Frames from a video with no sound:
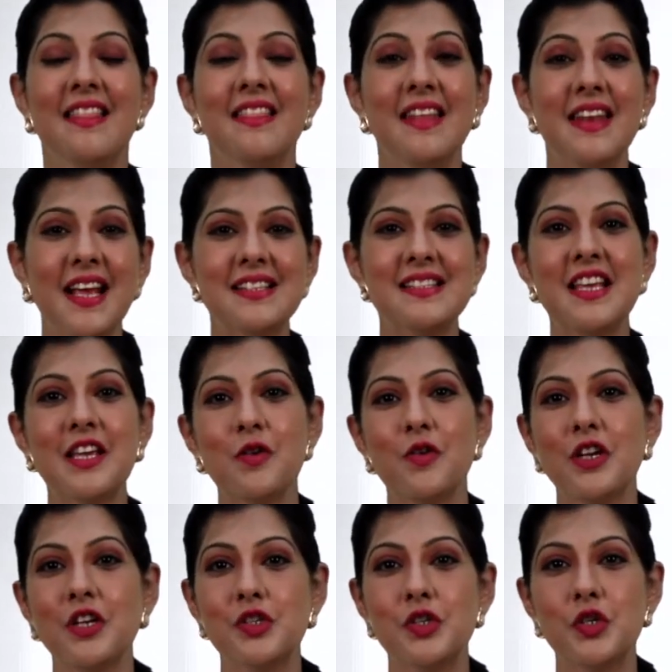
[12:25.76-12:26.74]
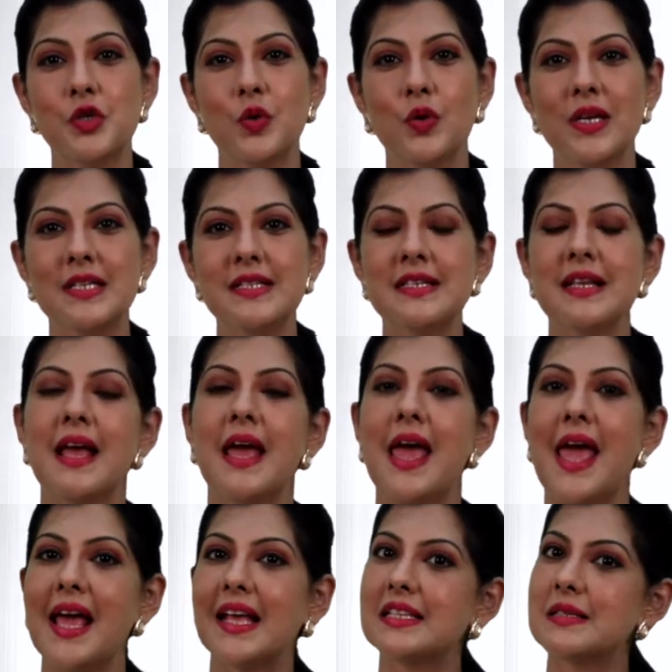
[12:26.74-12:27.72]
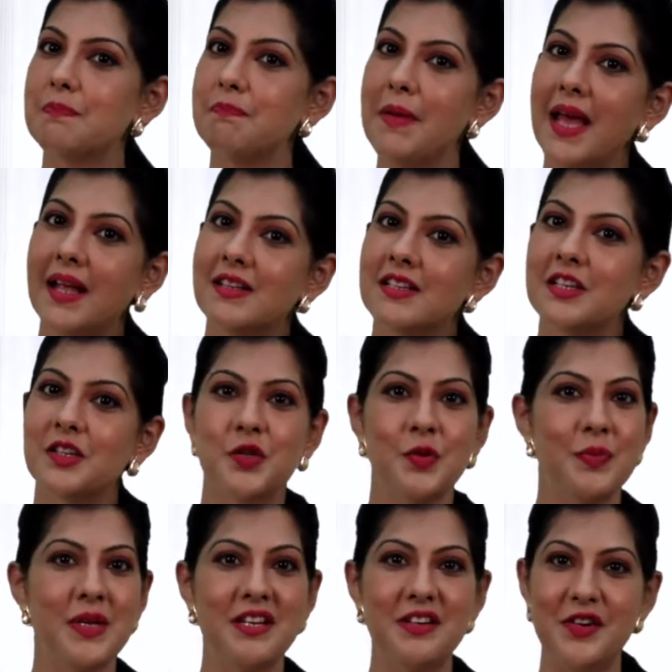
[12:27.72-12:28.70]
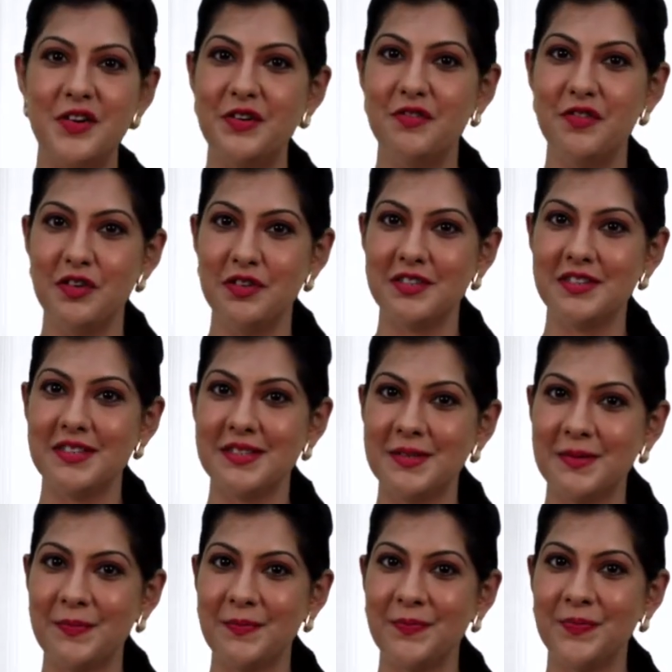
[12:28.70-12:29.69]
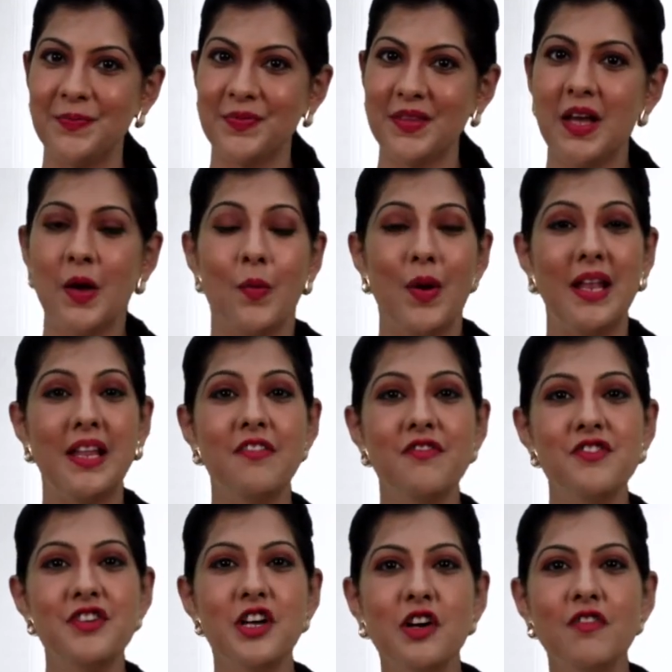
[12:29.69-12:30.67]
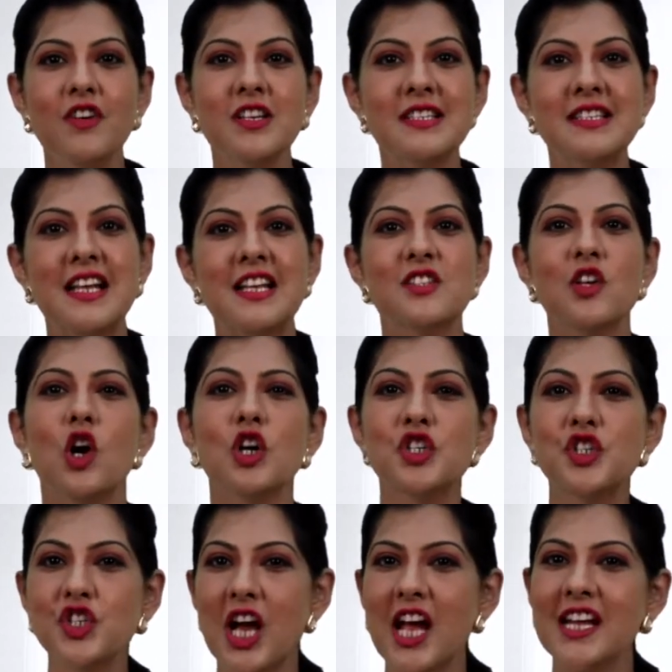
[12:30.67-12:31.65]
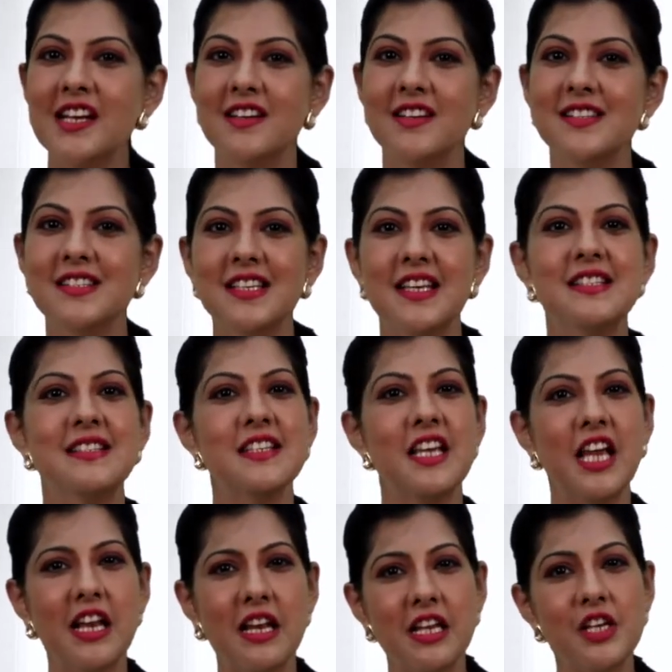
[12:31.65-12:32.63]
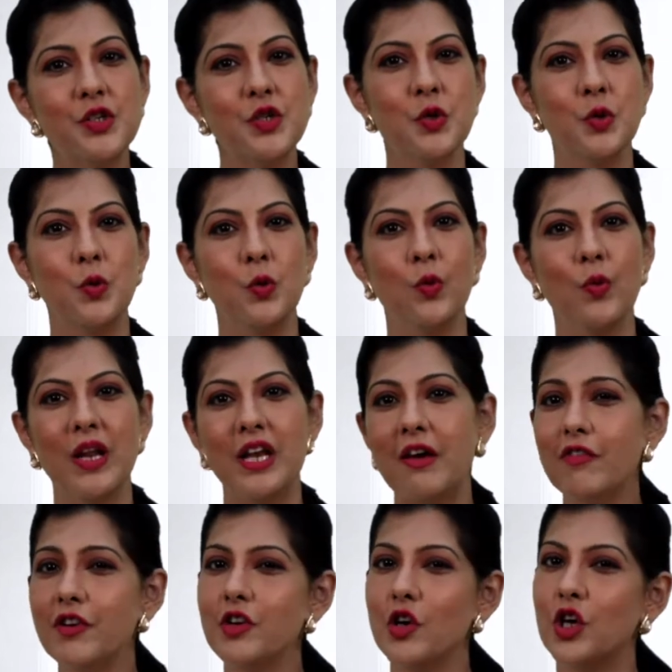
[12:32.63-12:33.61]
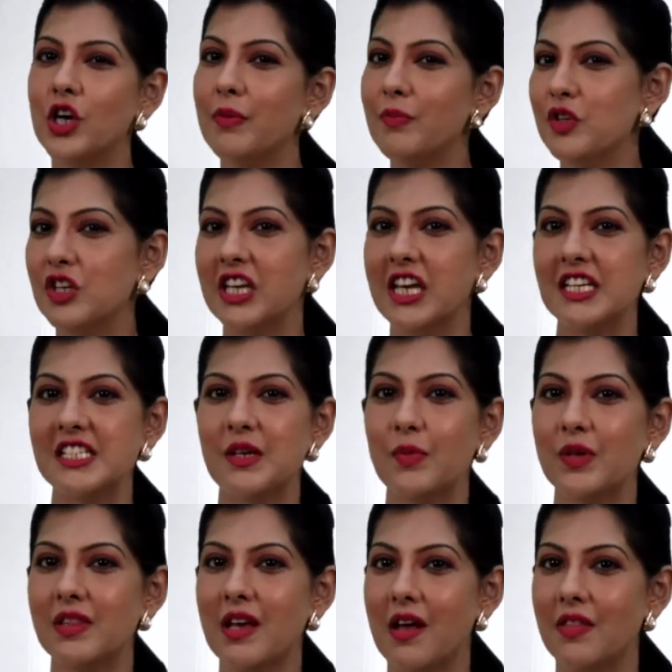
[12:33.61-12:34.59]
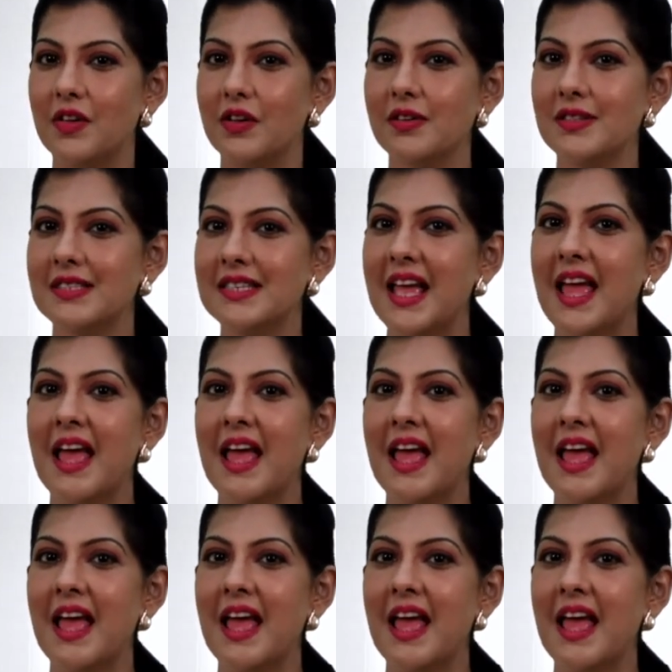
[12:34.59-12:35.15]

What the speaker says: The next thing you need to do is expect to be nervous. Well, if nervousness or shyness is an issue whenever you're communicating with others,